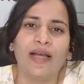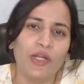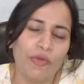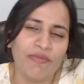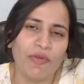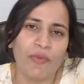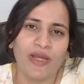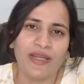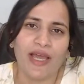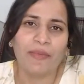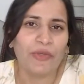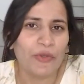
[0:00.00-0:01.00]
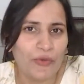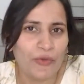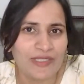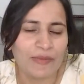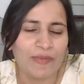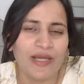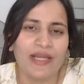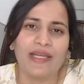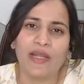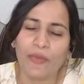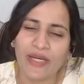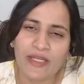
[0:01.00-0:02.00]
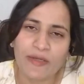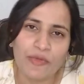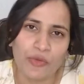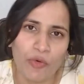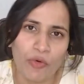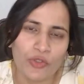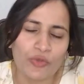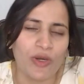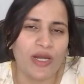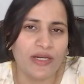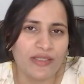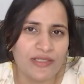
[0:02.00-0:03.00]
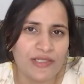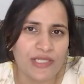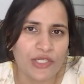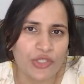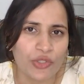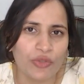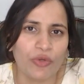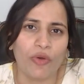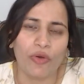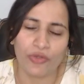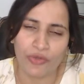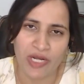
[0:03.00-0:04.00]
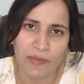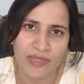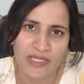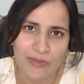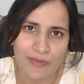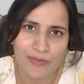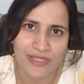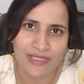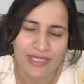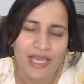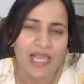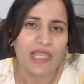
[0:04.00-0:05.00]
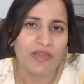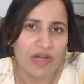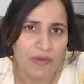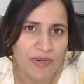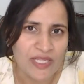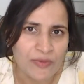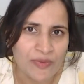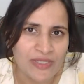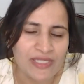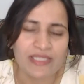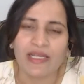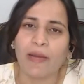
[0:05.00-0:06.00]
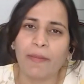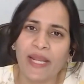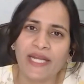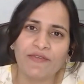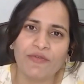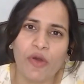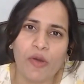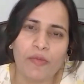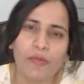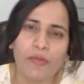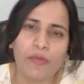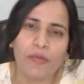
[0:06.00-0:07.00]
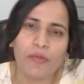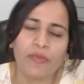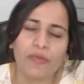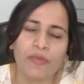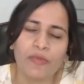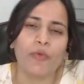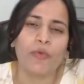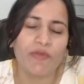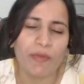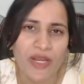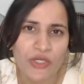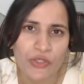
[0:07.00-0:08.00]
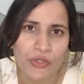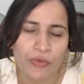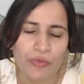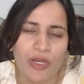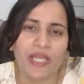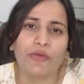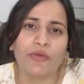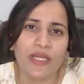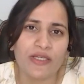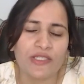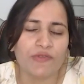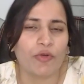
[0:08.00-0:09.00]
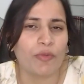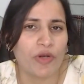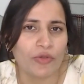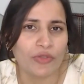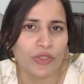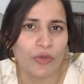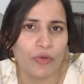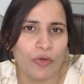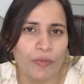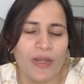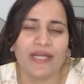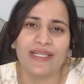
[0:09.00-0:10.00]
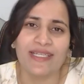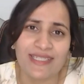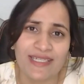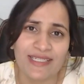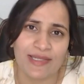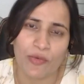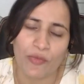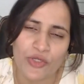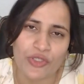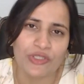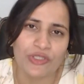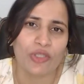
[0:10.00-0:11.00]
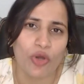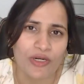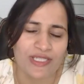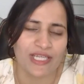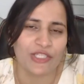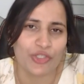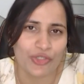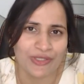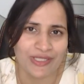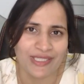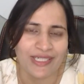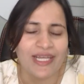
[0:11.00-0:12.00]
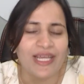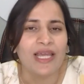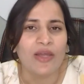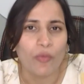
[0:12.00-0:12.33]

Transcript: Hello everyone, I'm your host Seema and I welcome you all to another session on Great Principles. Great Principles, a platform where we bring to you educators from around the globe and discuss their vision, thoughts and journey